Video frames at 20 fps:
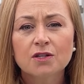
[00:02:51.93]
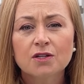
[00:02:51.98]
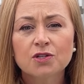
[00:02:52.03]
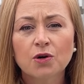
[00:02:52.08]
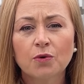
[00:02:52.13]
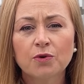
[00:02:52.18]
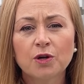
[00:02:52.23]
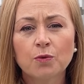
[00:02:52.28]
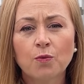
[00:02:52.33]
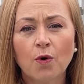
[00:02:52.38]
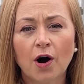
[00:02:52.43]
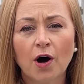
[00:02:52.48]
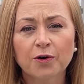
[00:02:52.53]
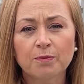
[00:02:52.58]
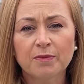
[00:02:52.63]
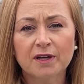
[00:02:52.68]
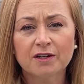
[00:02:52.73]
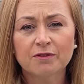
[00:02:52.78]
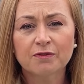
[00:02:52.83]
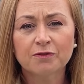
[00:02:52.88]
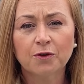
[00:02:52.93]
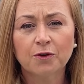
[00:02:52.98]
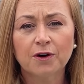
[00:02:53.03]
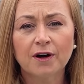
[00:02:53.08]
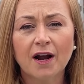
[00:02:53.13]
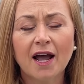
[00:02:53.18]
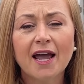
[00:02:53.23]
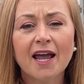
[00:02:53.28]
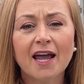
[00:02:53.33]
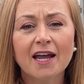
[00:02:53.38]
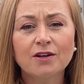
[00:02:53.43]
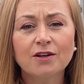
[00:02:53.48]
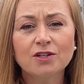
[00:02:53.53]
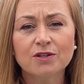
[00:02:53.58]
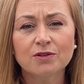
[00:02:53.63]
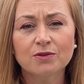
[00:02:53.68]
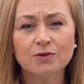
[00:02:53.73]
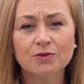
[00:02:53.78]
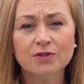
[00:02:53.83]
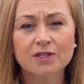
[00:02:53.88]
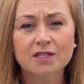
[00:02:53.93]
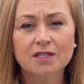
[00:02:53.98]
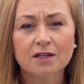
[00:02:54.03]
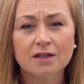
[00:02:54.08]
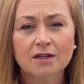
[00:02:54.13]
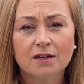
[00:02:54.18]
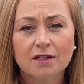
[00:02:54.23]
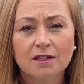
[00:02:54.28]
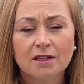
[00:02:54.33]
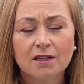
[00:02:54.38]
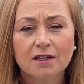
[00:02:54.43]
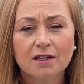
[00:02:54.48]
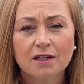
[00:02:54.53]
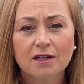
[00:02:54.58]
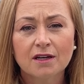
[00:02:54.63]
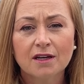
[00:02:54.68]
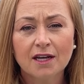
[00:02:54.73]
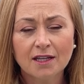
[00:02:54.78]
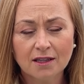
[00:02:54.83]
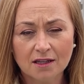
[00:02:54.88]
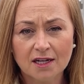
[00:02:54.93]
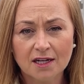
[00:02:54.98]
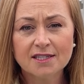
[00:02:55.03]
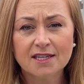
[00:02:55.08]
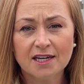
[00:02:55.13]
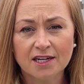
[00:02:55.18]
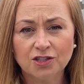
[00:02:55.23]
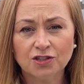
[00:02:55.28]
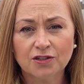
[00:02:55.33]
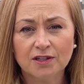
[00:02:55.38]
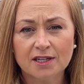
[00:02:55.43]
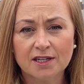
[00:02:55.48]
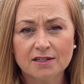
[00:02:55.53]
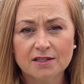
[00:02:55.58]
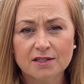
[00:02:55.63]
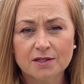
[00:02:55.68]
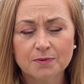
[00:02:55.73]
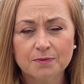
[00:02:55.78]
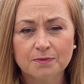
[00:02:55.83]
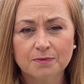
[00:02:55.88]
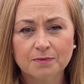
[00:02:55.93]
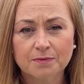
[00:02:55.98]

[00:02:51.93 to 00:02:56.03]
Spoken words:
Tony Waterman for AnewZ in Los Angeles.